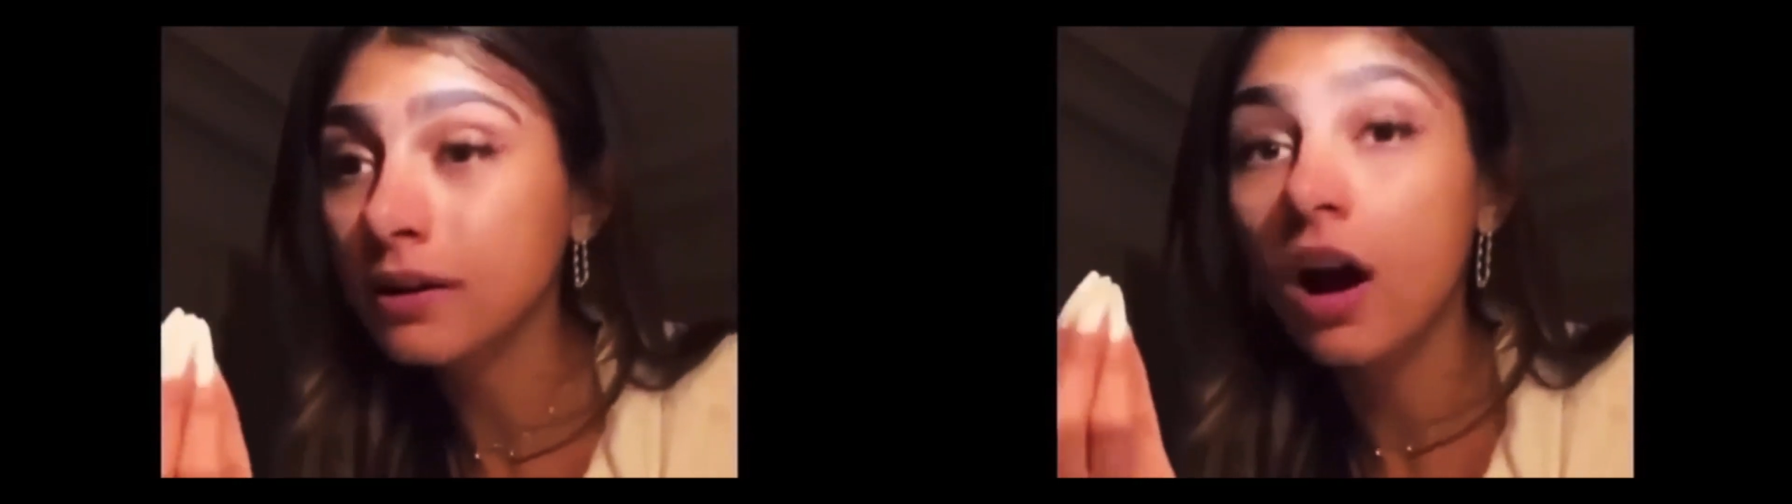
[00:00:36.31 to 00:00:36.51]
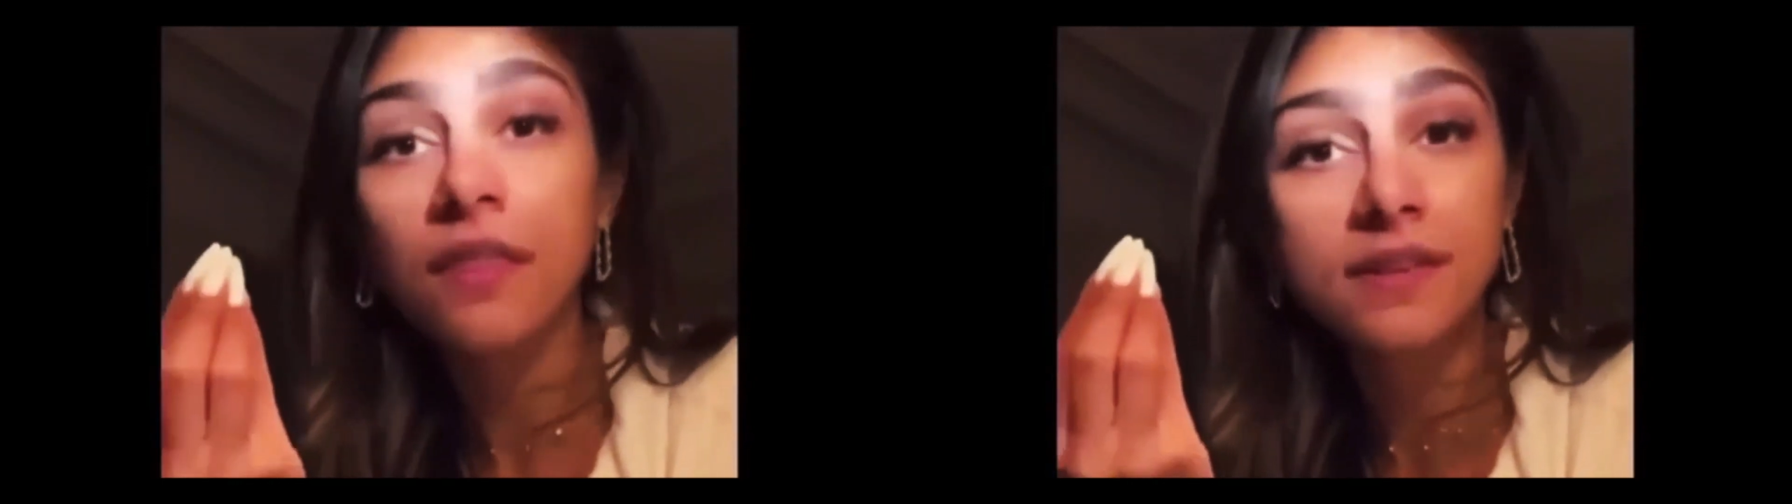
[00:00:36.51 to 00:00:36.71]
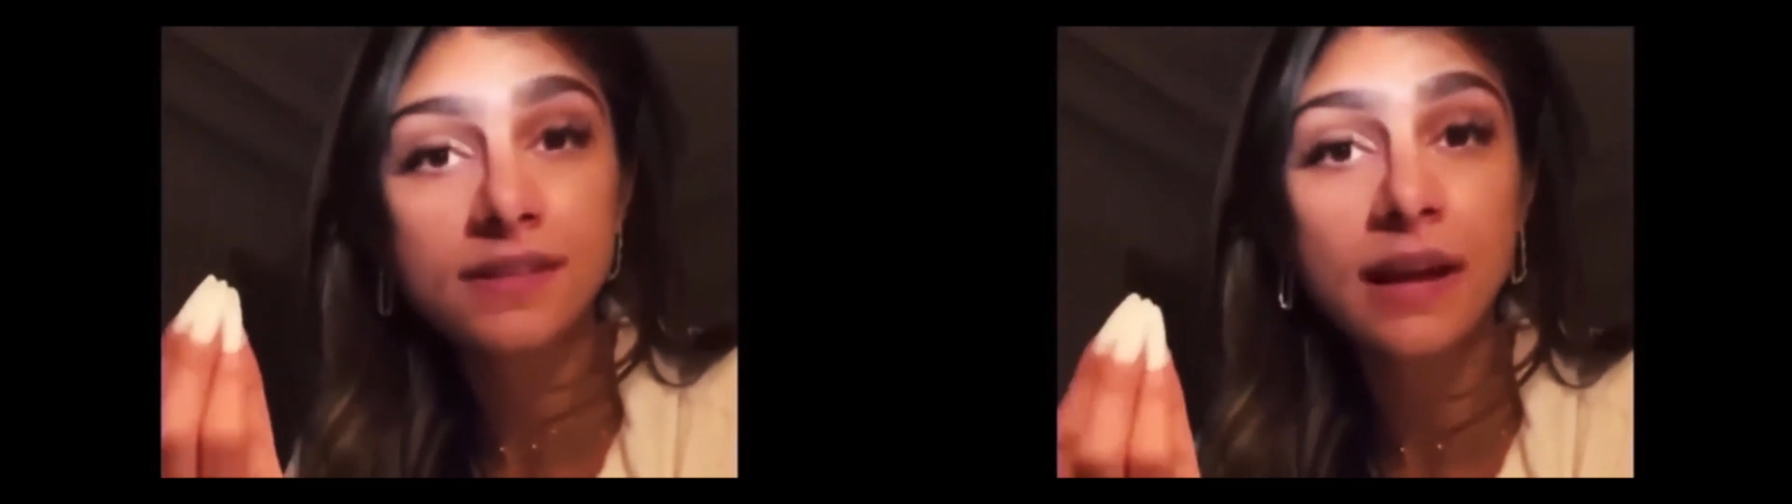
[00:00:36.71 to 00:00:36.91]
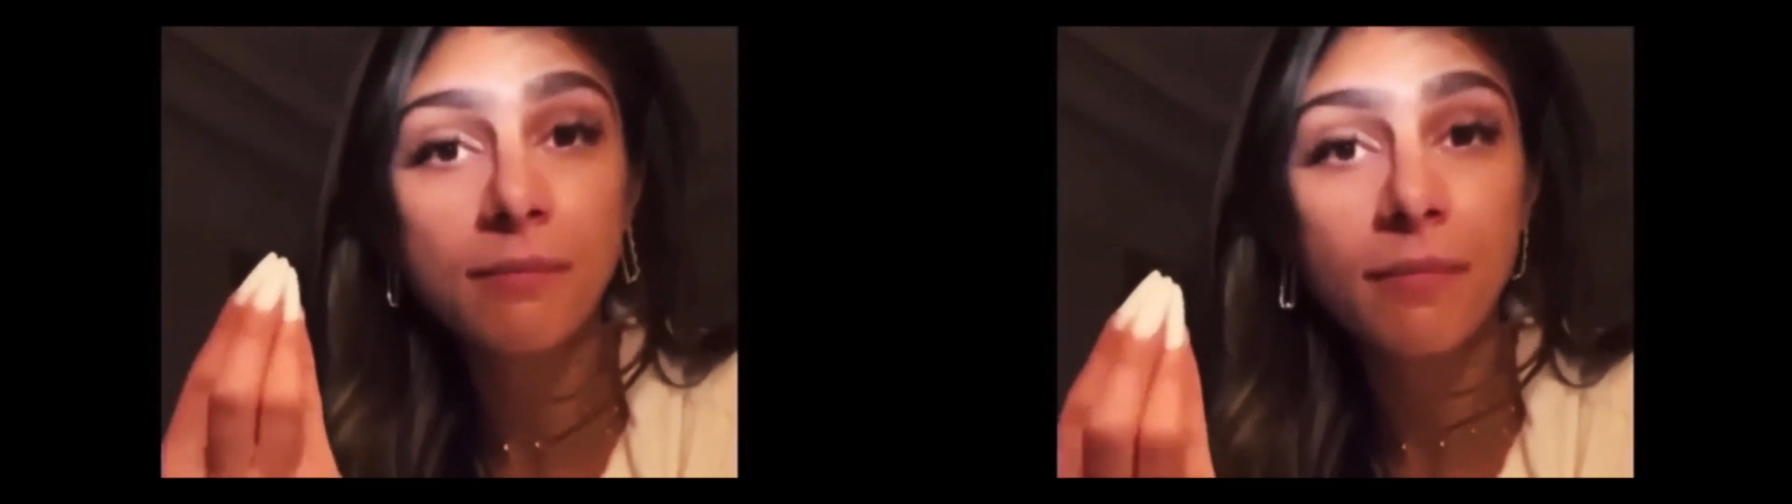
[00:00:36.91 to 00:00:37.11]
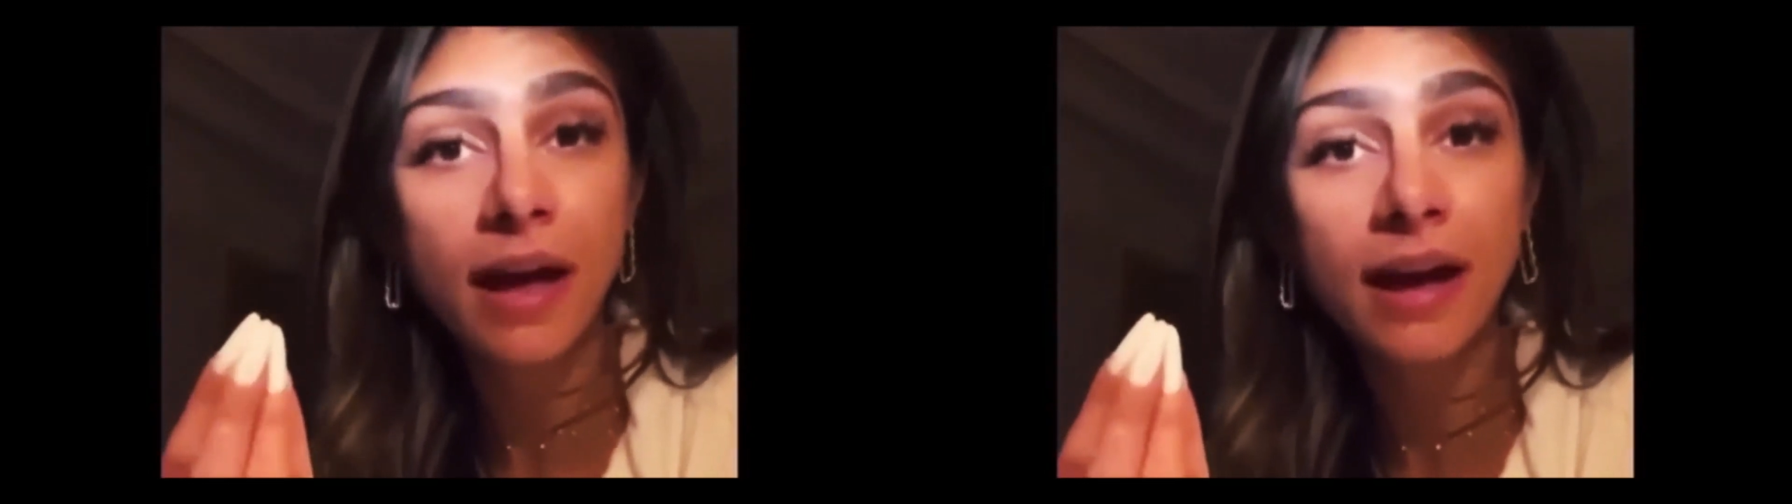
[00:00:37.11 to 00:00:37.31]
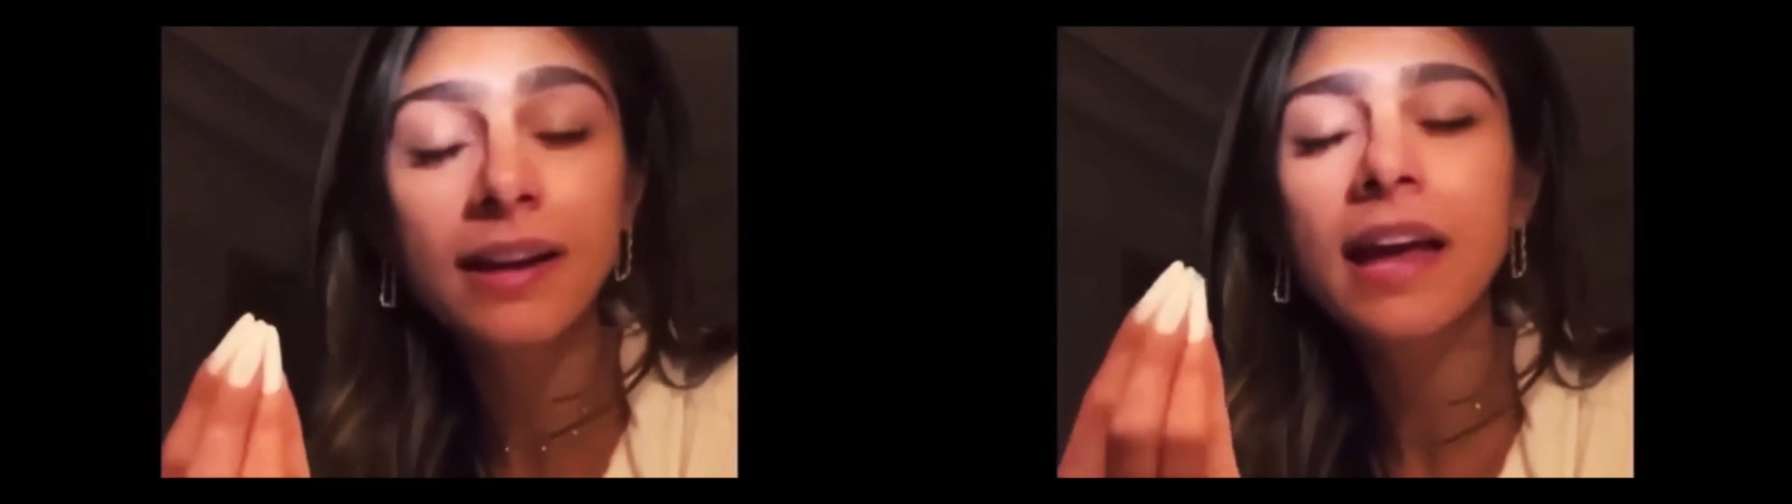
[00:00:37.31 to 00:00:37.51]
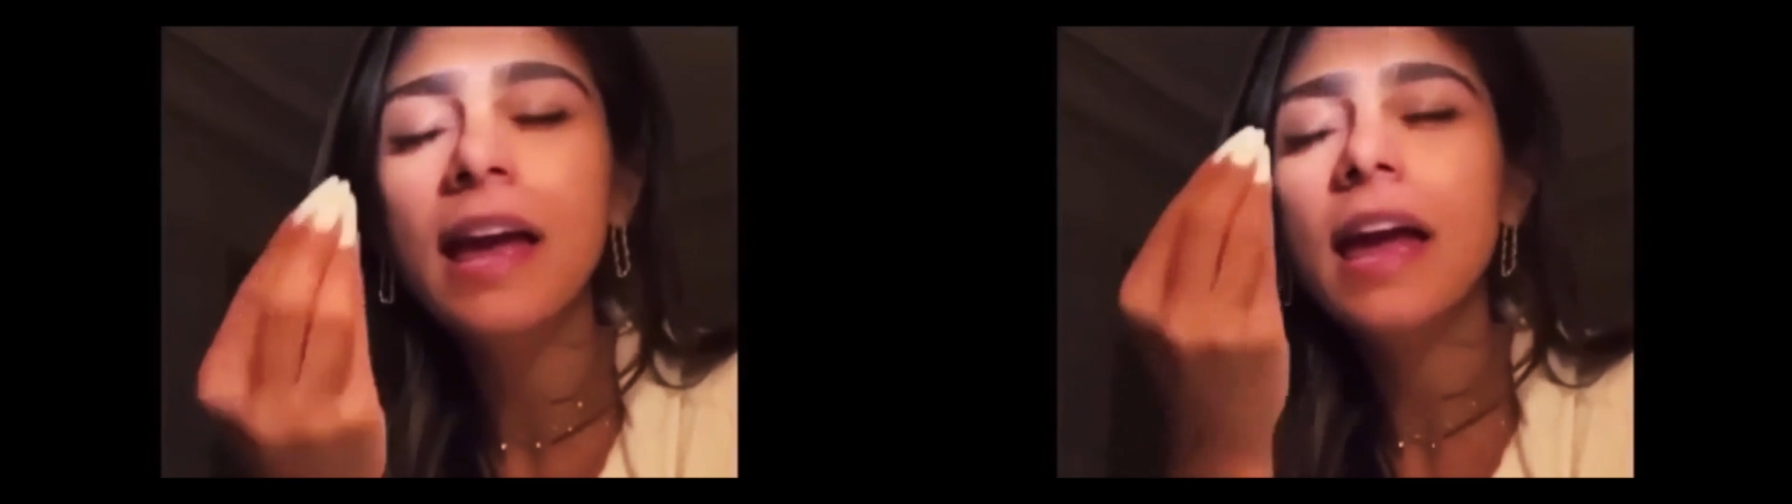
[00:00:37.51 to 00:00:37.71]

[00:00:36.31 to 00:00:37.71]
got the same man,